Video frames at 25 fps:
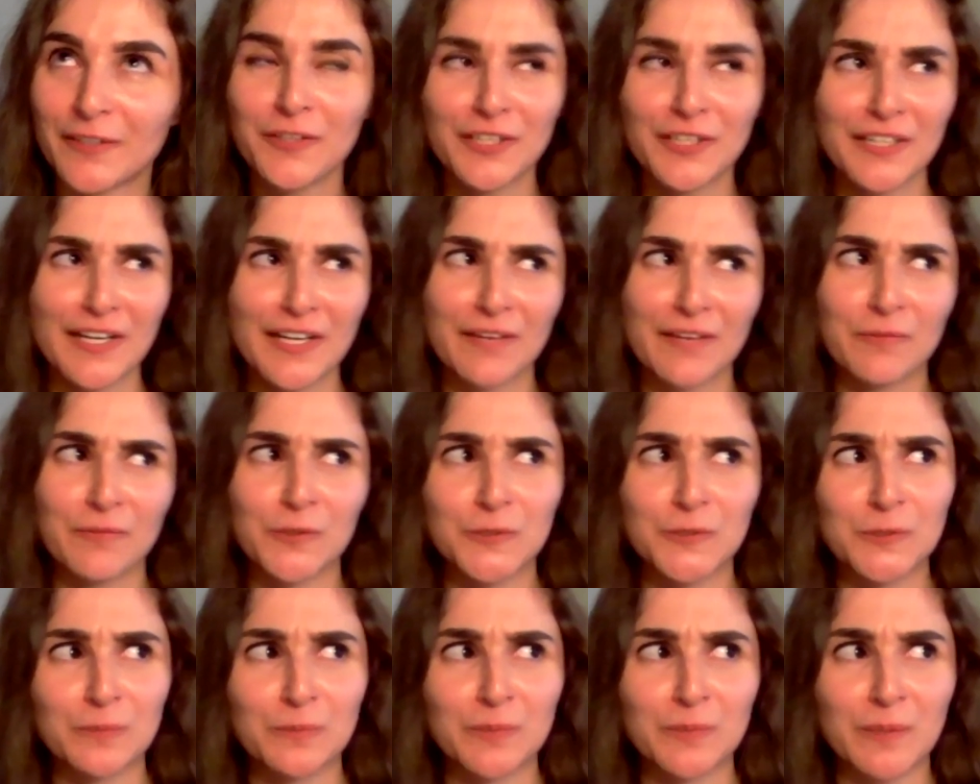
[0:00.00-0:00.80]
think I
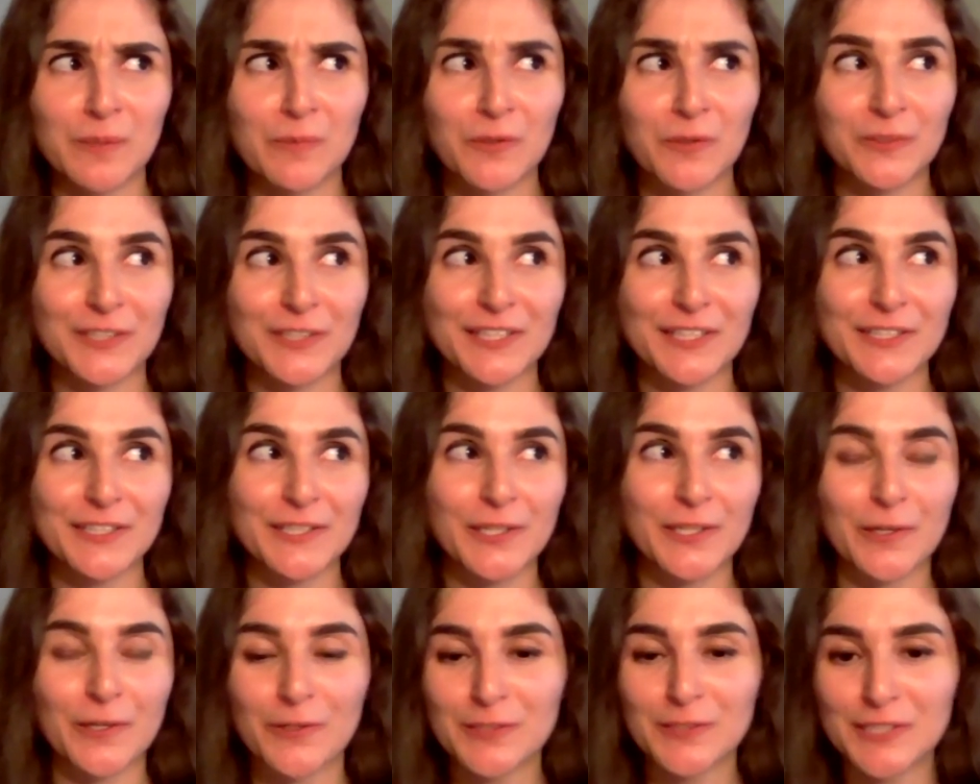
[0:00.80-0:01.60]
want to promote any
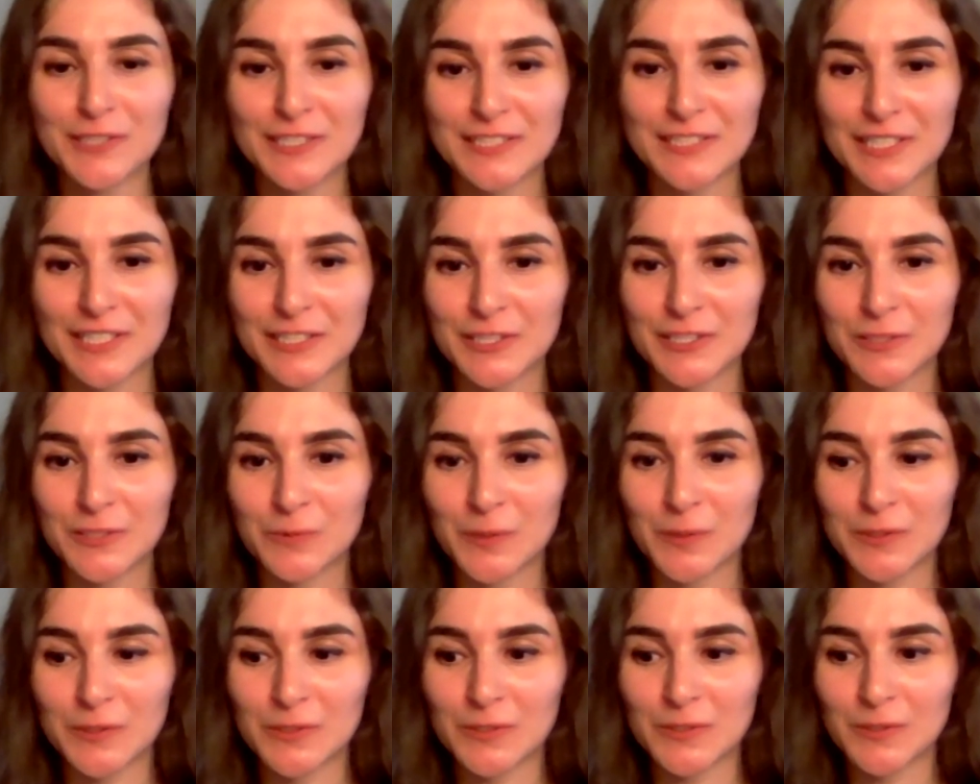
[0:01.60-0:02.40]
causes. I just
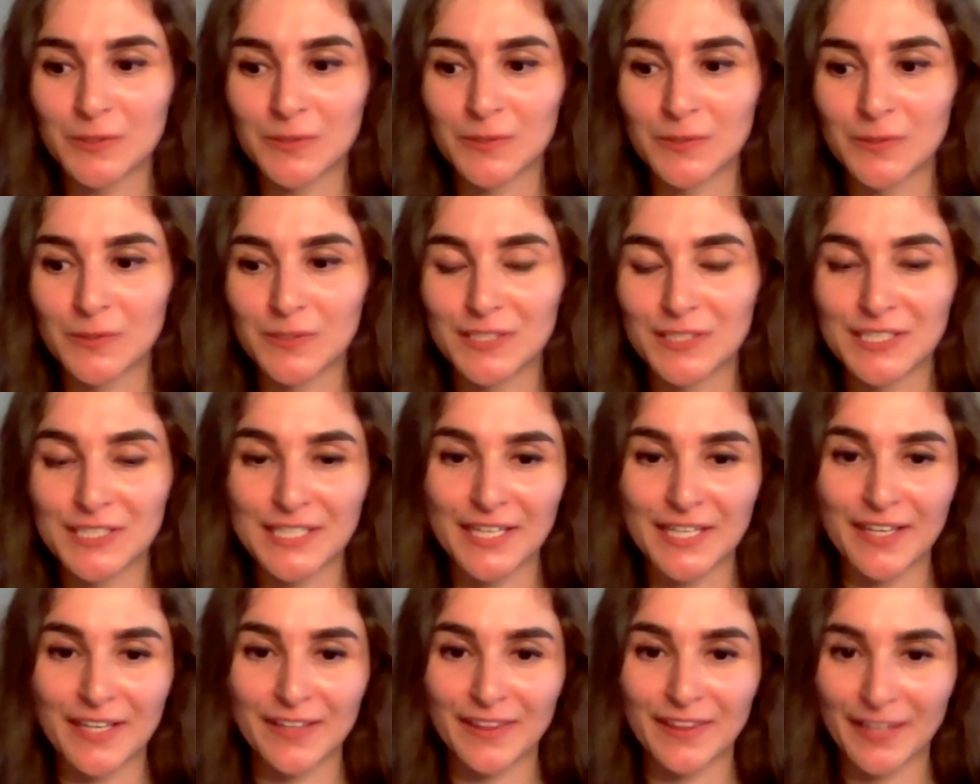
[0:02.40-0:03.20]
want to
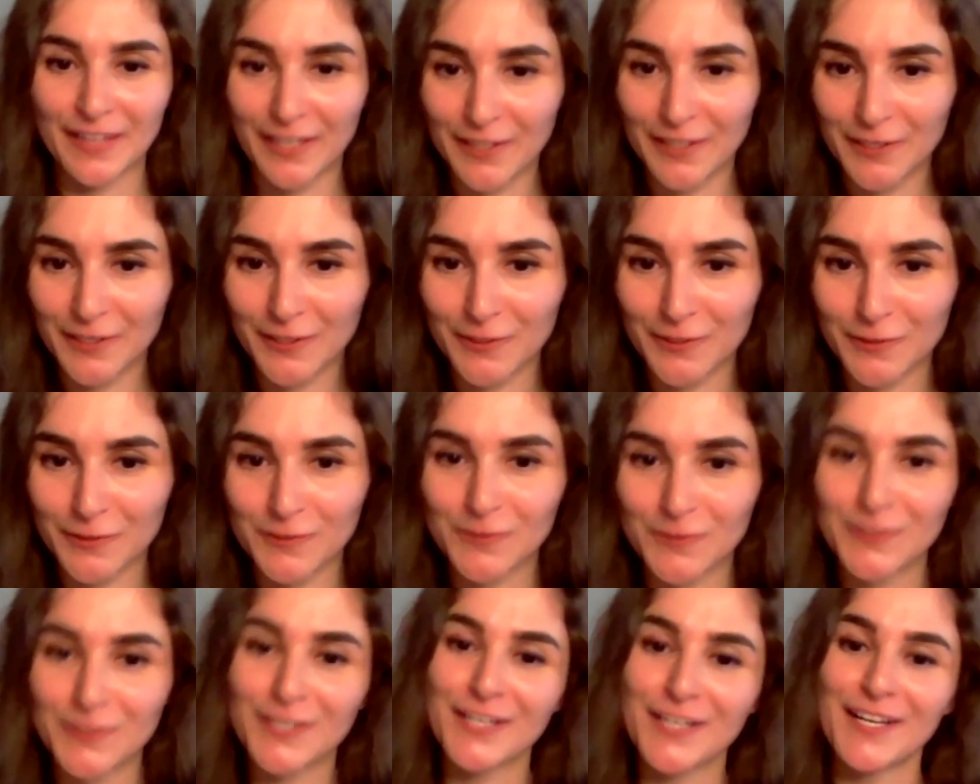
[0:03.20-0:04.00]
say thank
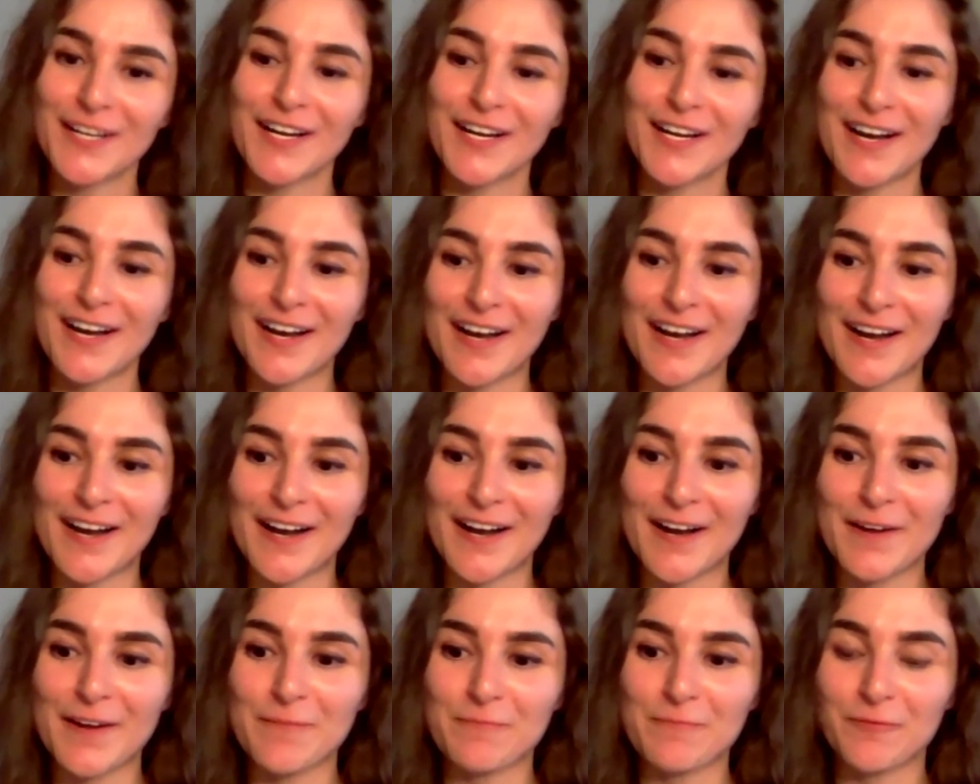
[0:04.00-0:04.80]
you
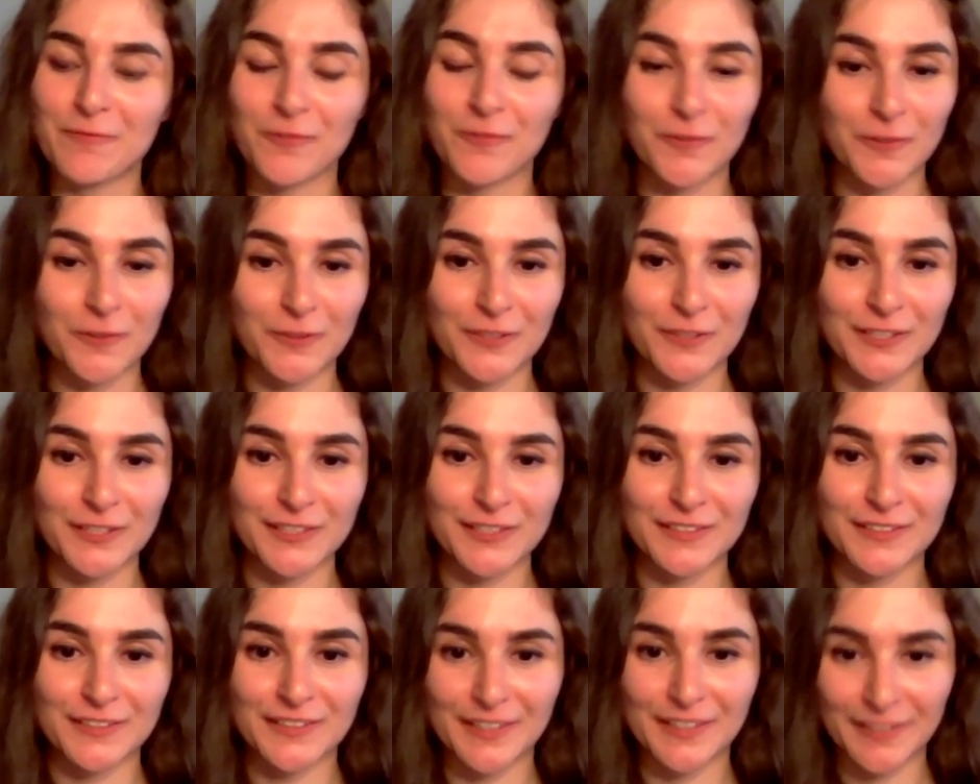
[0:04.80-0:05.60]
for
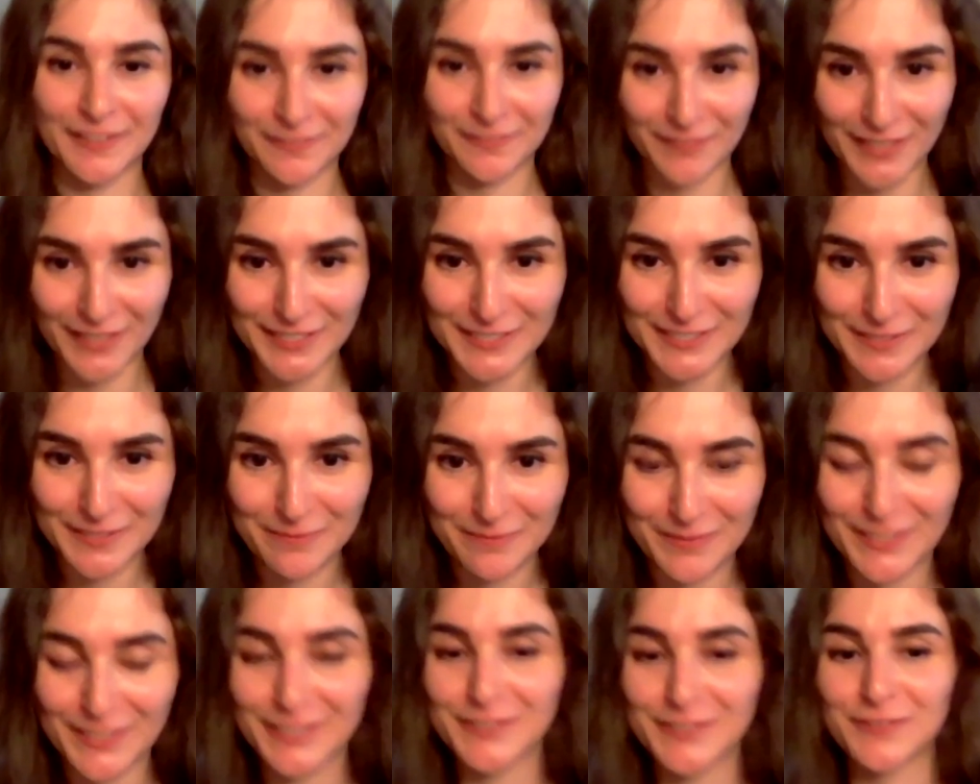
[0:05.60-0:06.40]

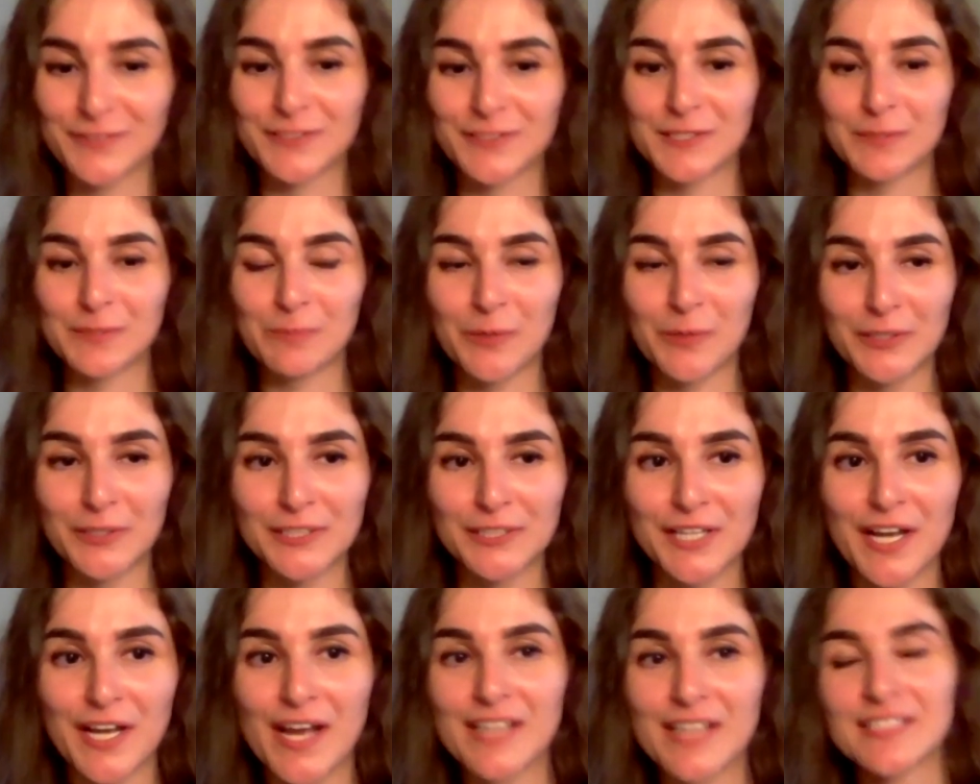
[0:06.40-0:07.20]
inviting me to this
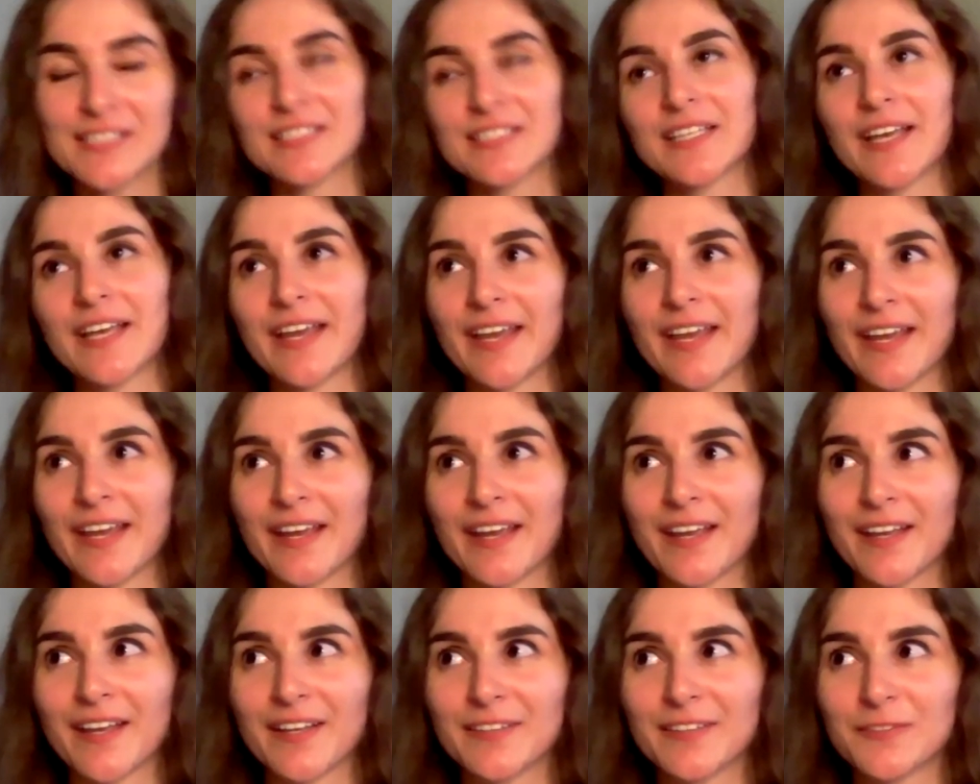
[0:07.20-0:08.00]
podcast
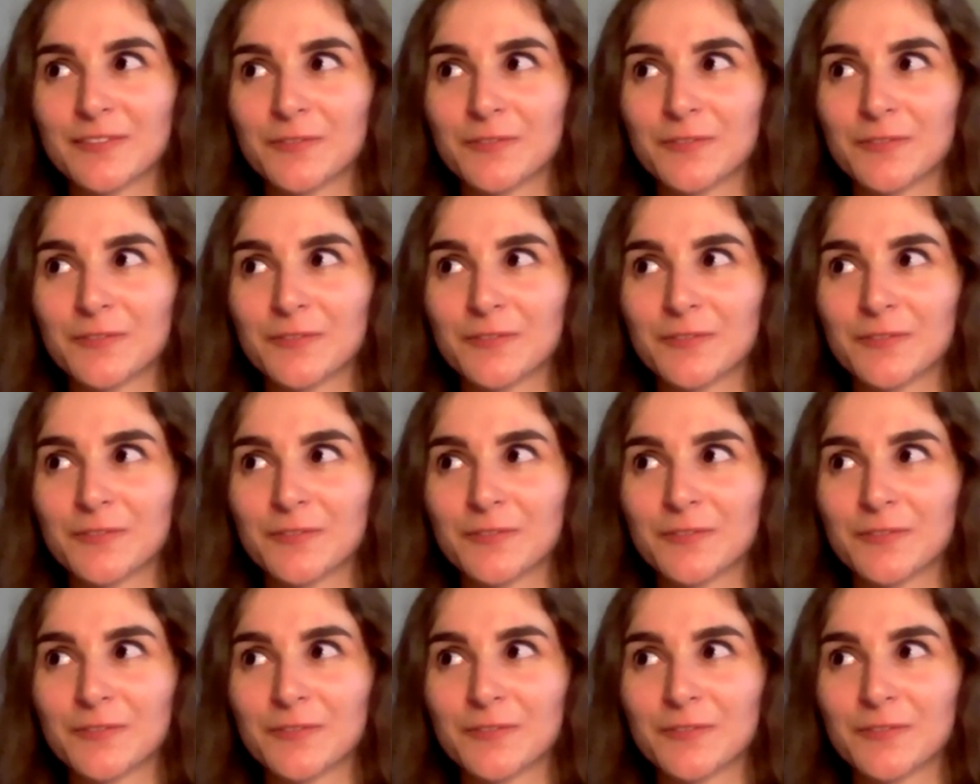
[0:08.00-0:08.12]
and